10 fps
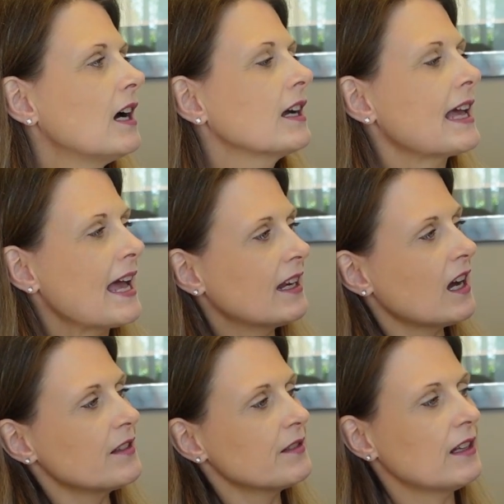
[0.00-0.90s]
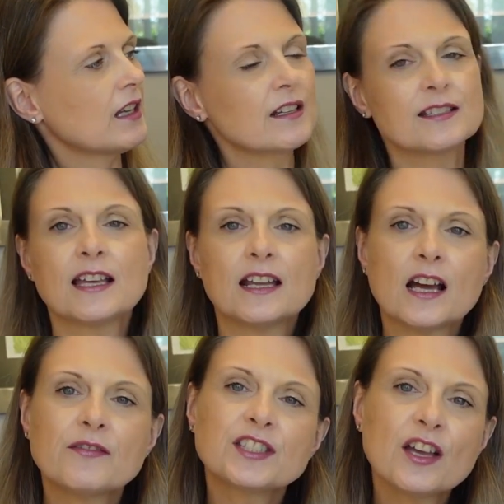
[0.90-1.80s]
again, like I said,
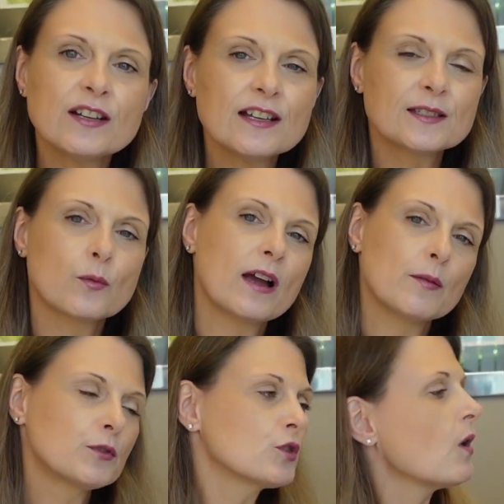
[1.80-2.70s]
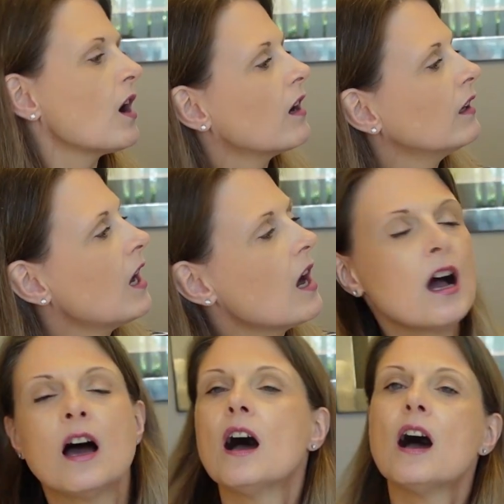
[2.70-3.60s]
I've sewn it as a wearable toile.
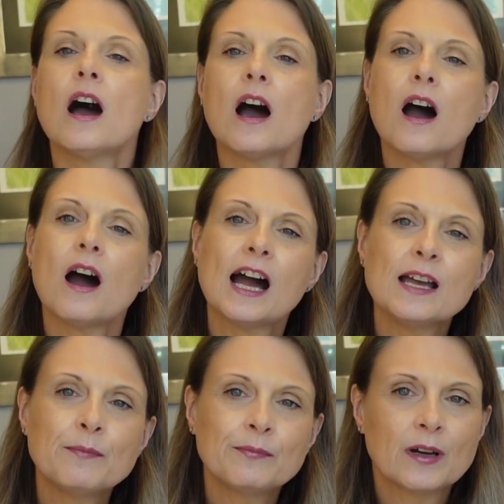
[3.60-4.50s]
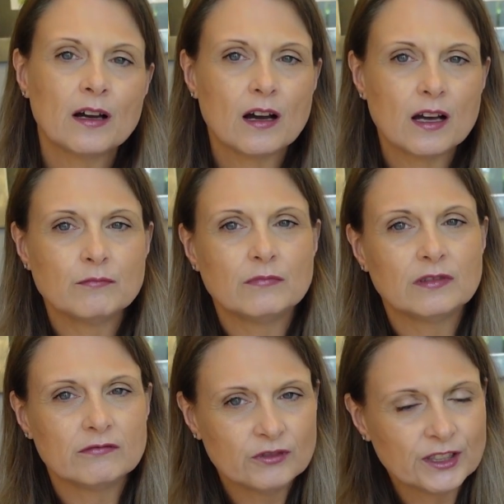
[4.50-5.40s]
I'm
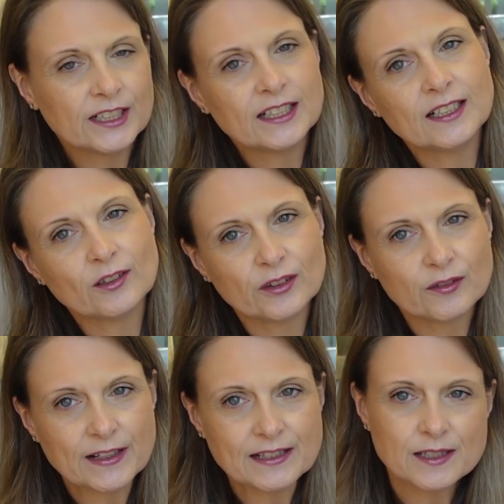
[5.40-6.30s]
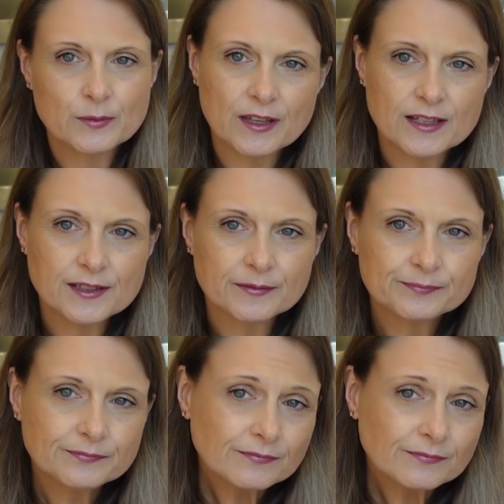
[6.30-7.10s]
really on the fence with this.